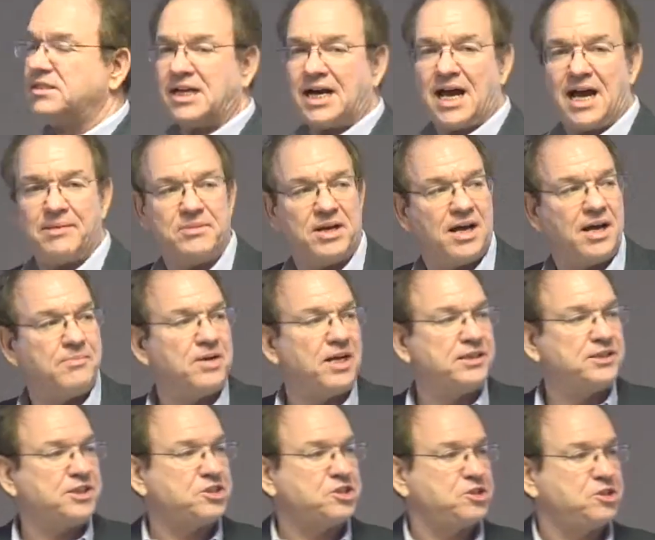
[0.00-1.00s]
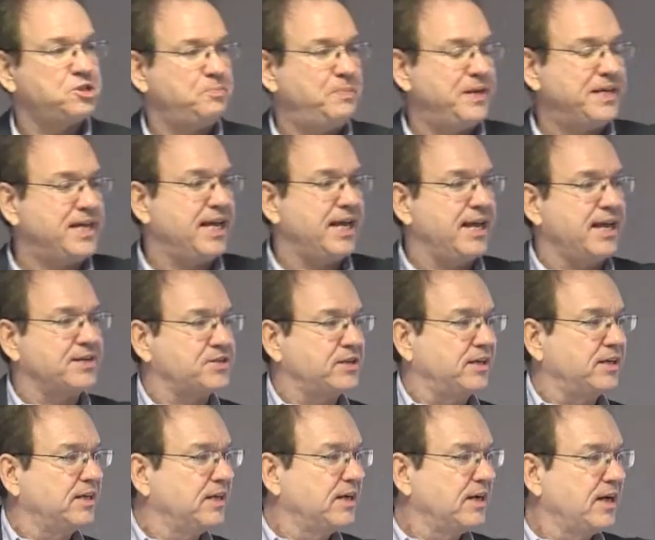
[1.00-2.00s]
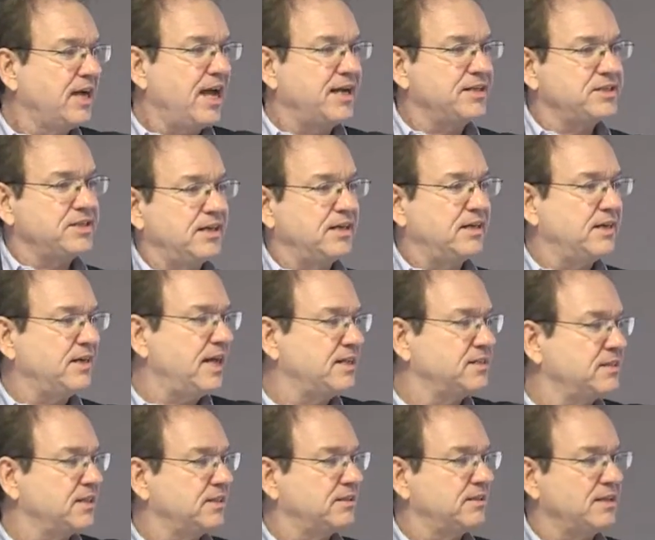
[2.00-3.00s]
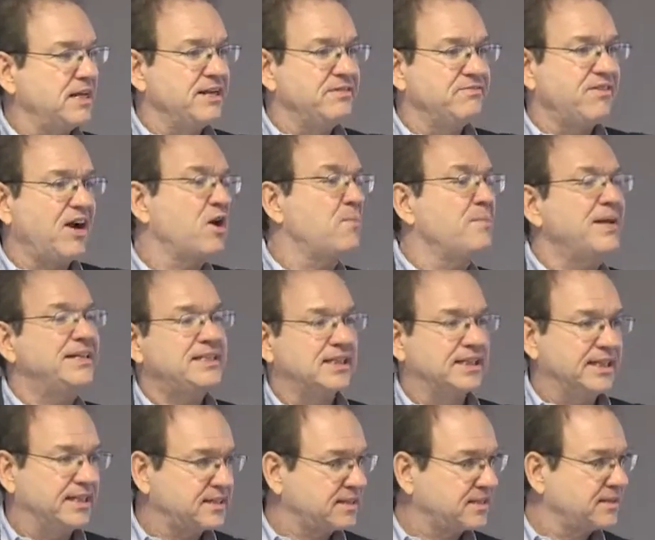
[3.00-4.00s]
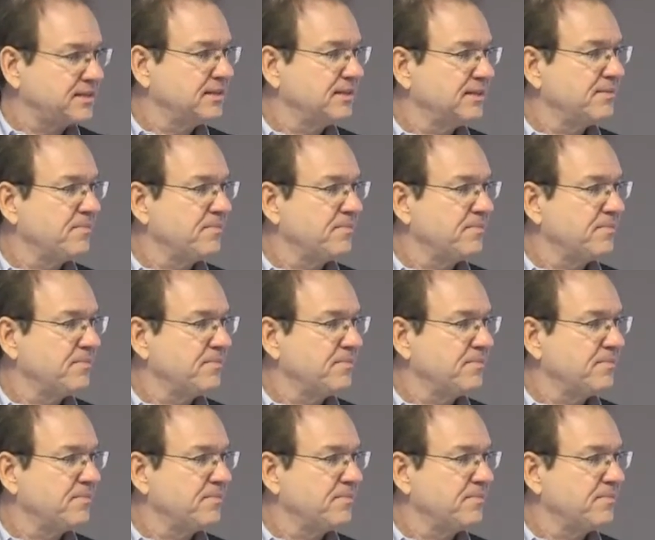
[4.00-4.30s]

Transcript: And I'm not just speaking as a environmentalist,